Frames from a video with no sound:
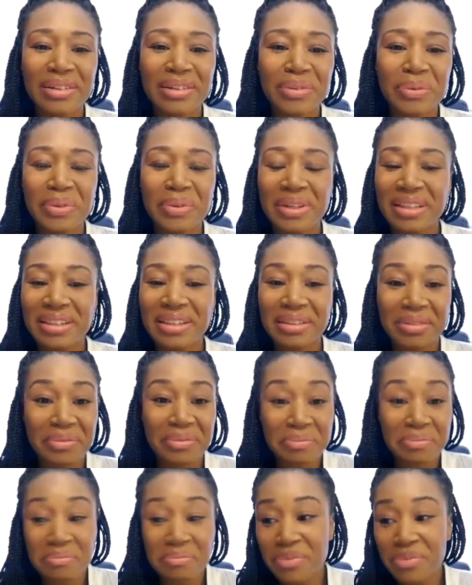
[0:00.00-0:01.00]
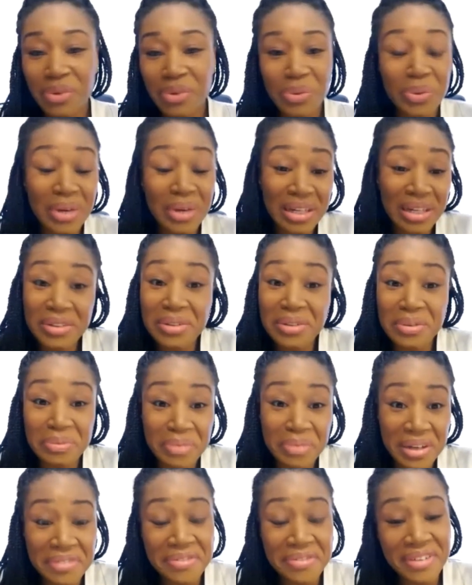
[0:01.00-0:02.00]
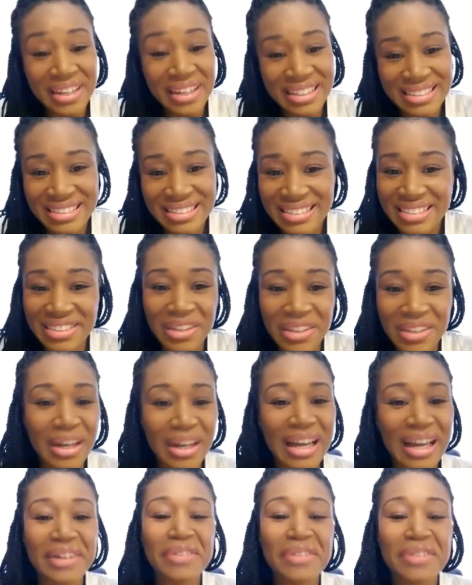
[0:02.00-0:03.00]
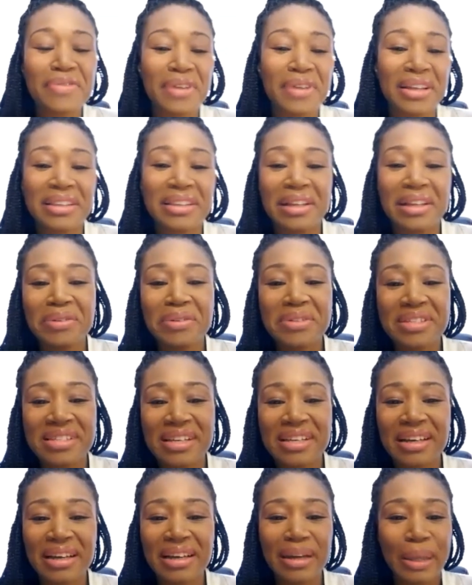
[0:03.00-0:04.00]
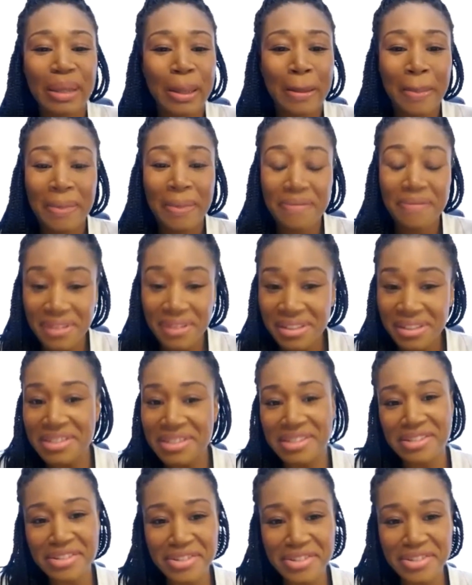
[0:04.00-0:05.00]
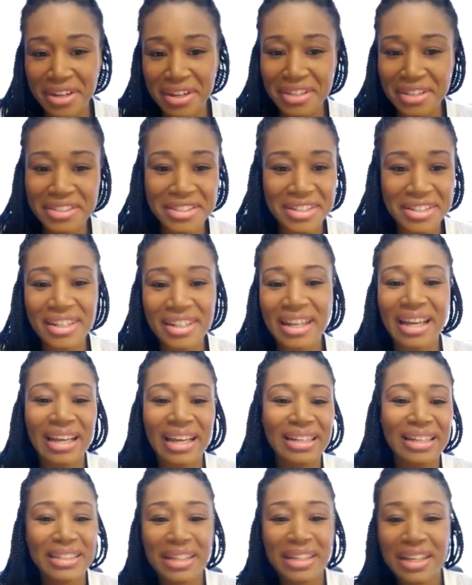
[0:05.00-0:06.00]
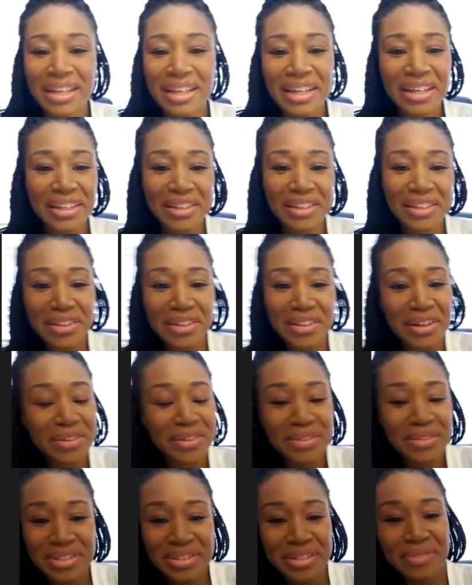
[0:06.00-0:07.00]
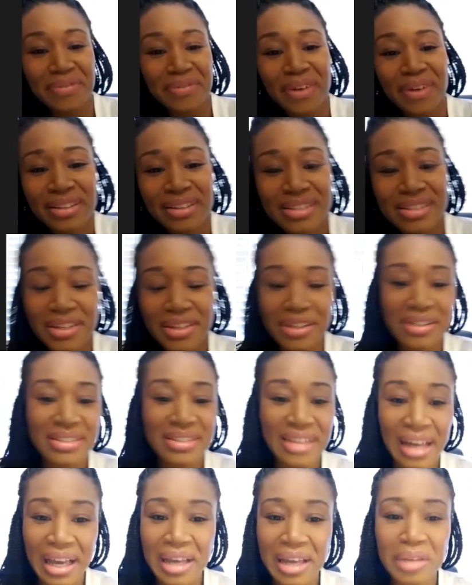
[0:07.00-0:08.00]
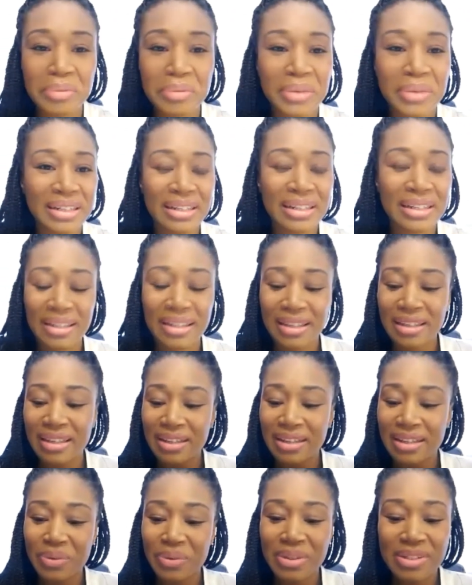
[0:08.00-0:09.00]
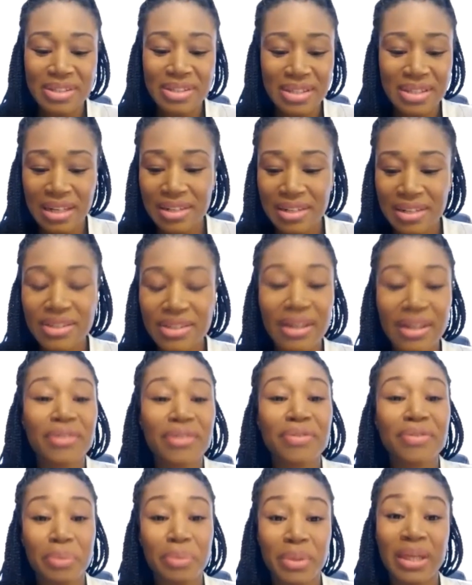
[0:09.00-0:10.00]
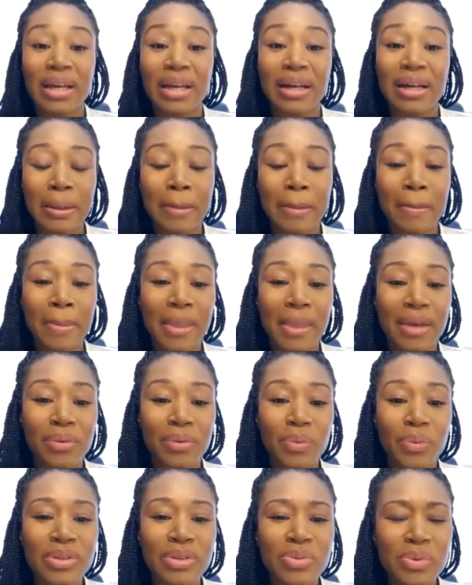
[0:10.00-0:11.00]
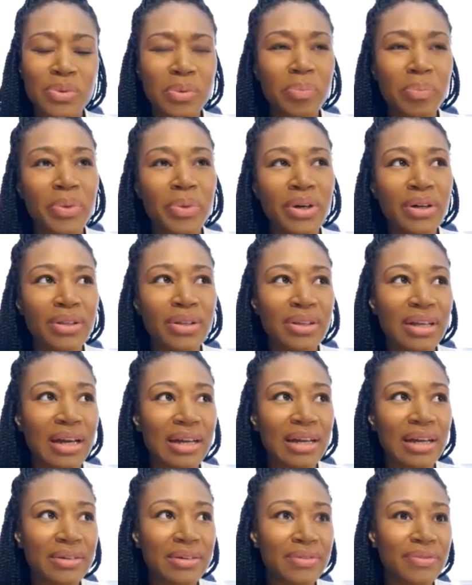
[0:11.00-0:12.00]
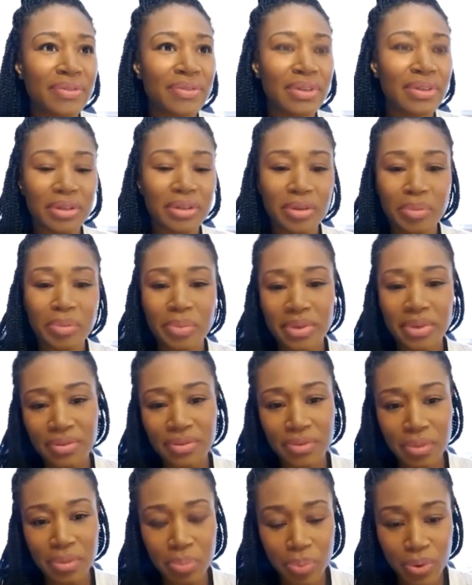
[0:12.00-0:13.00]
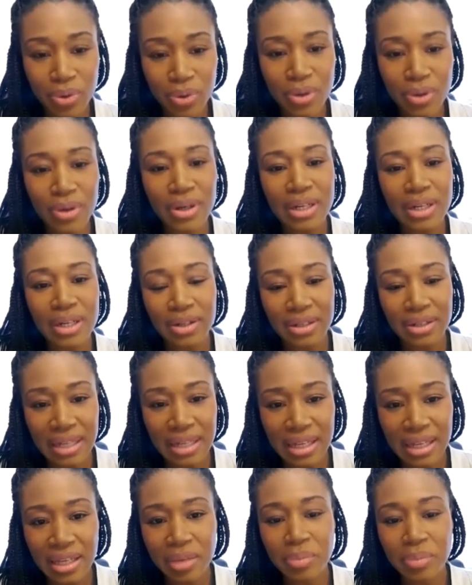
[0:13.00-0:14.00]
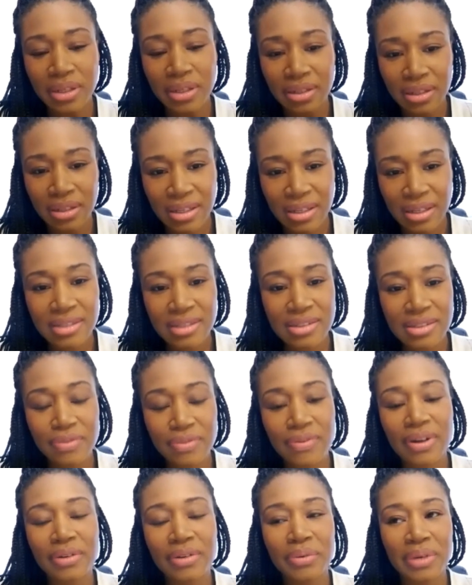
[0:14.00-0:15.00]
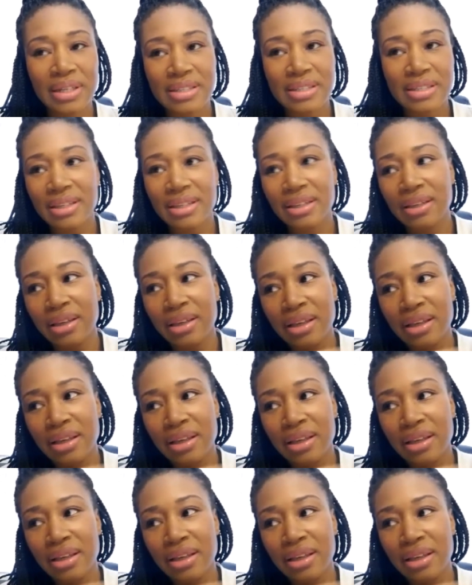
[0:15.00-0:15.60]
with who I knew, my friends. So I had a friend that was a fitness instructor, and she'd volunteer her time, and just kind of started from there. And once we built kind of a little bit of rapport and our name and did fundraising,